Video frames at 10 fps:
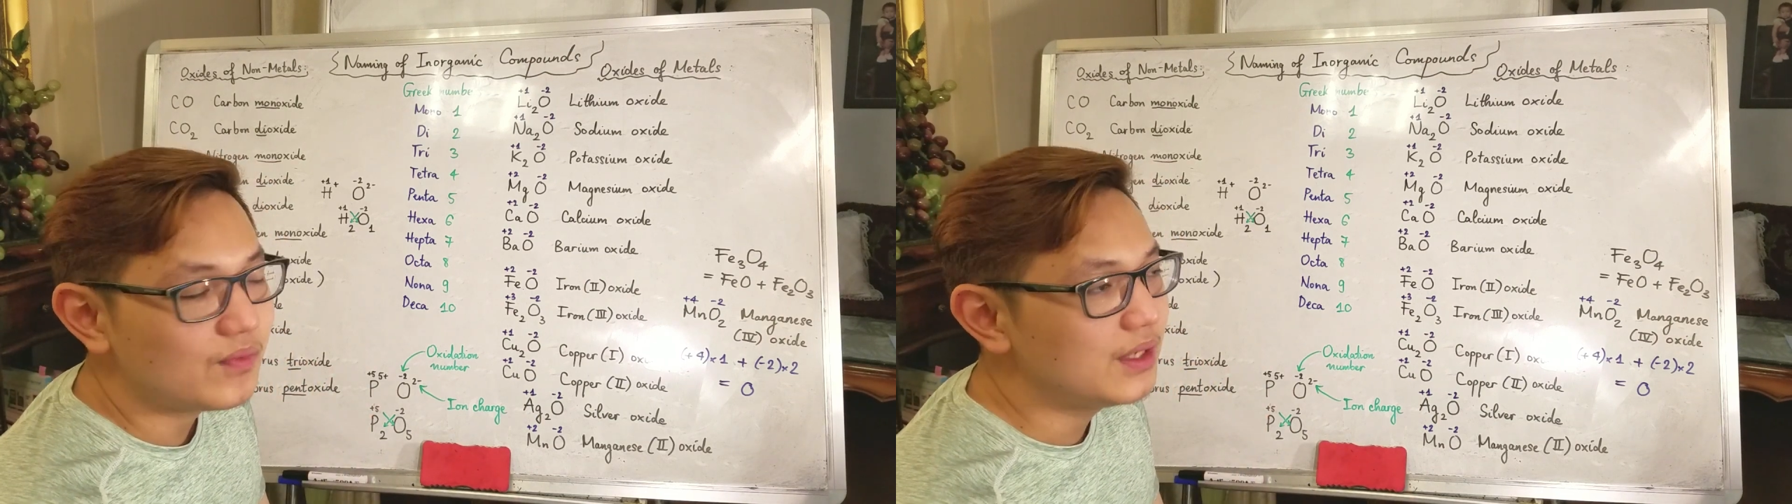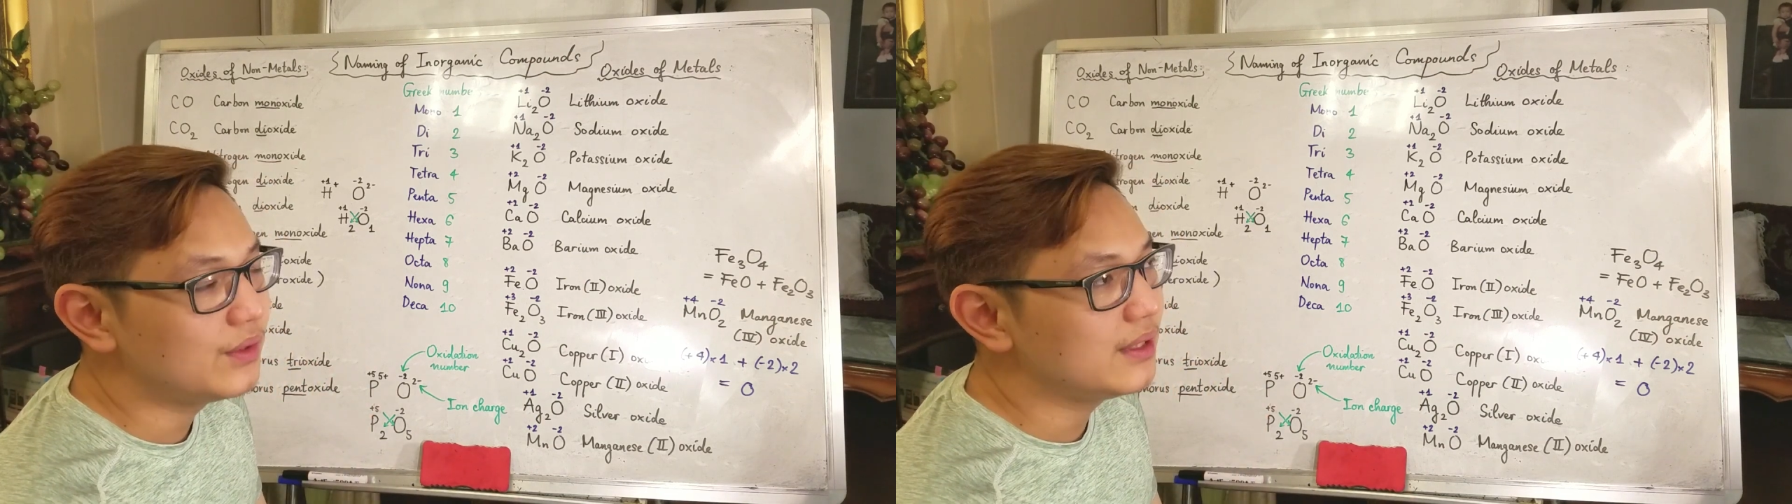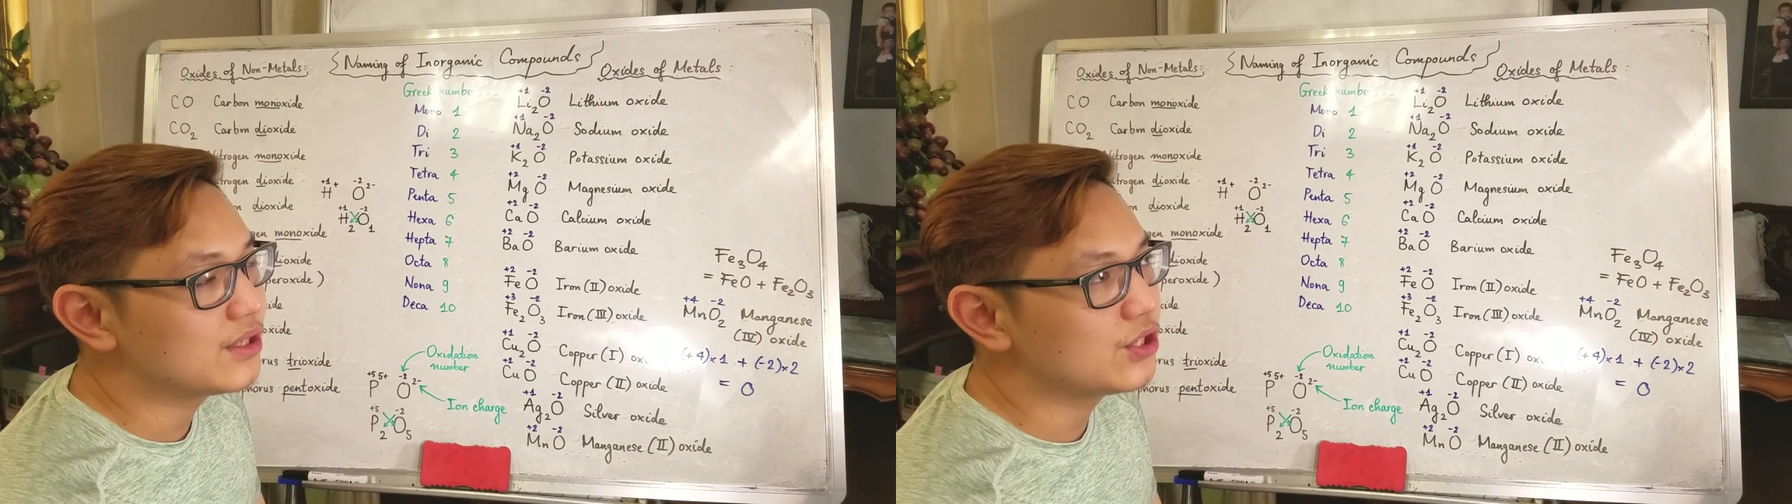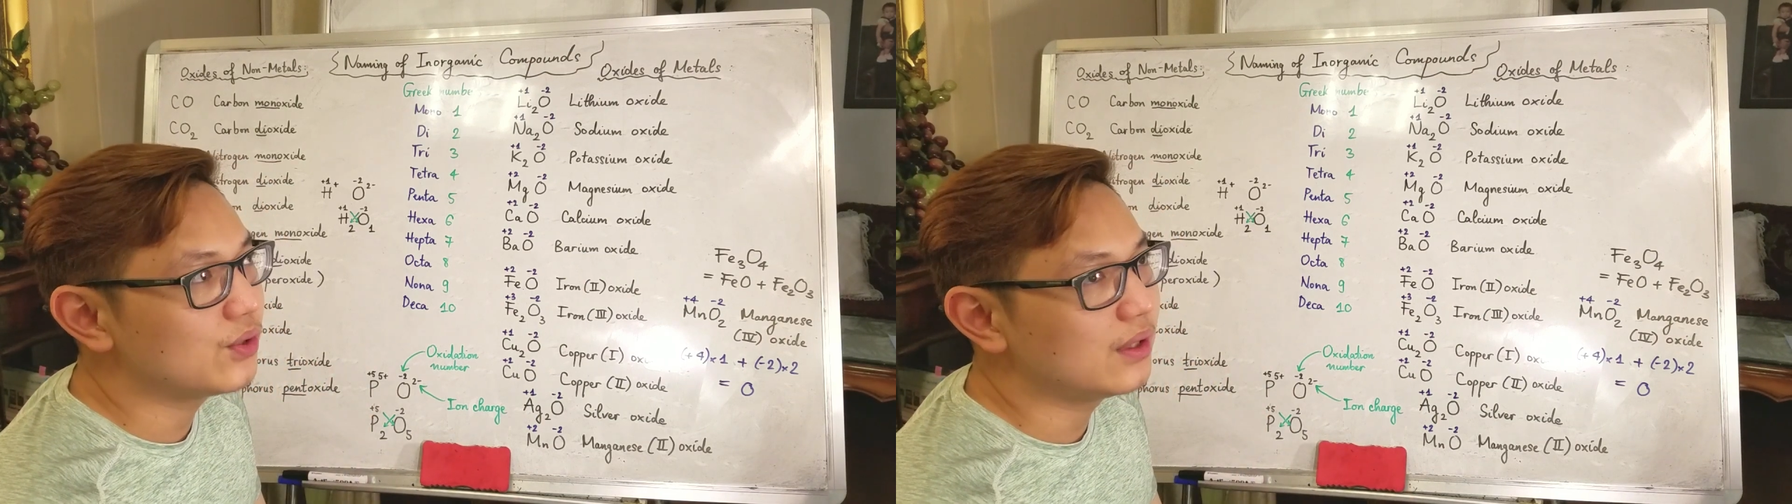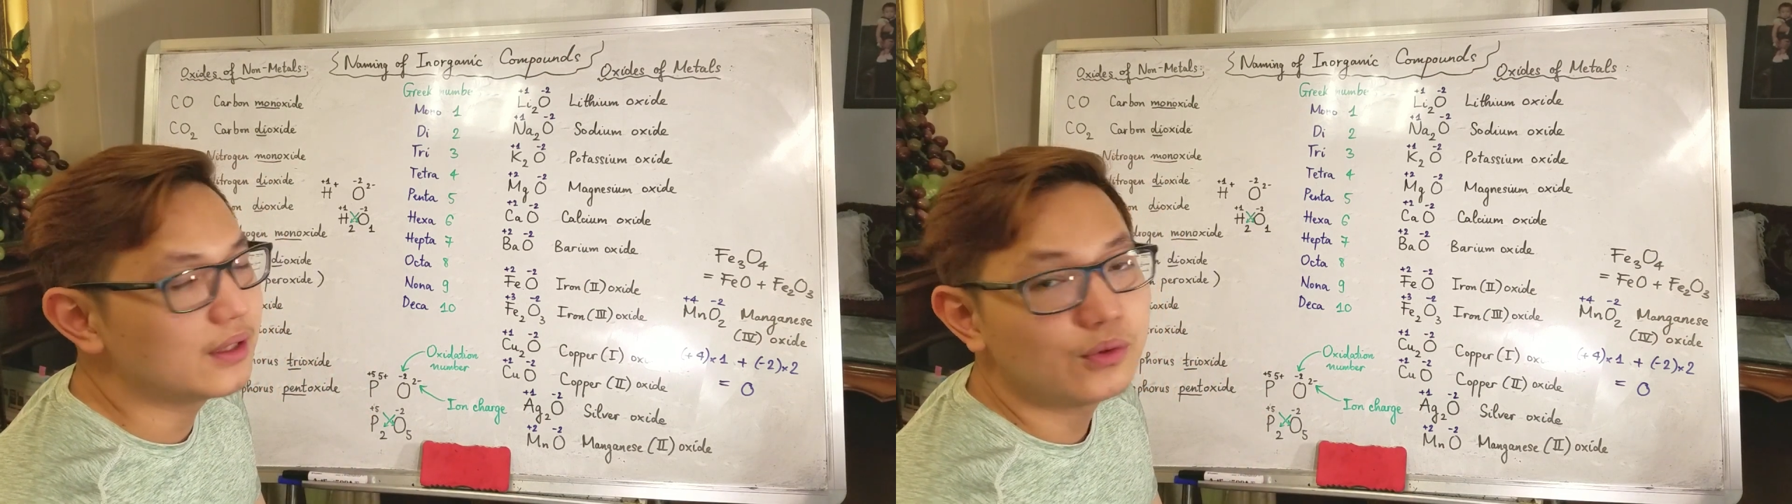you need
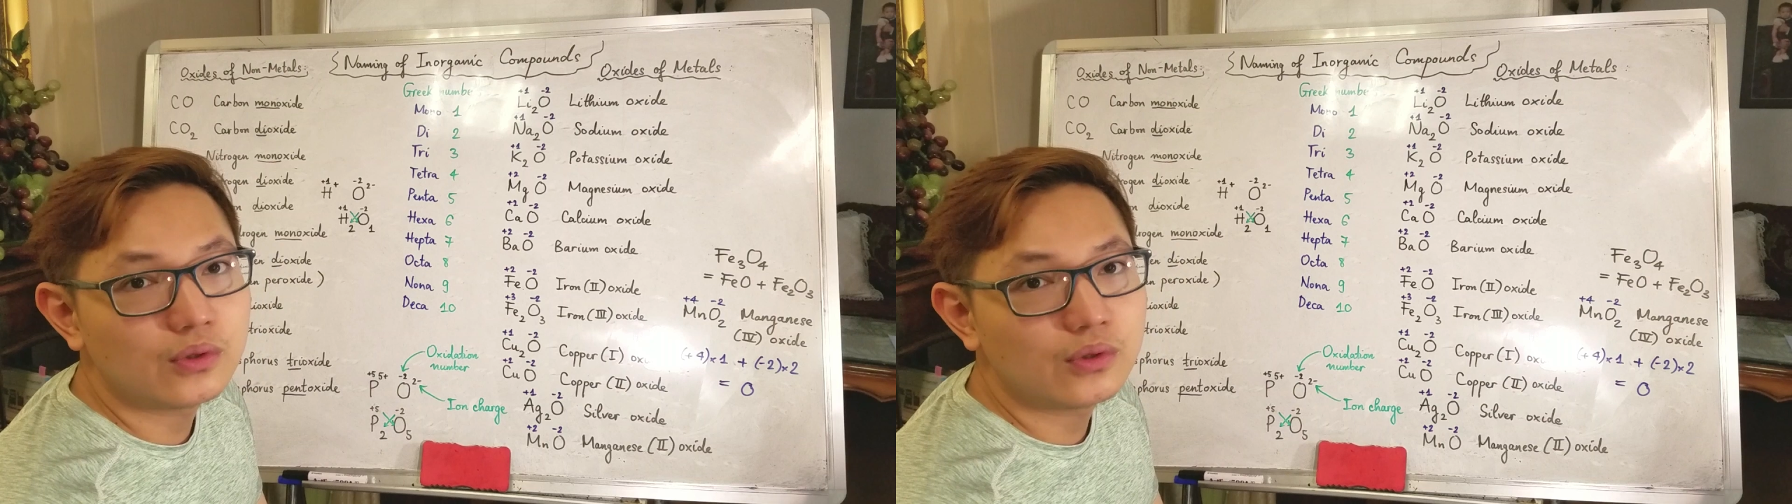to learn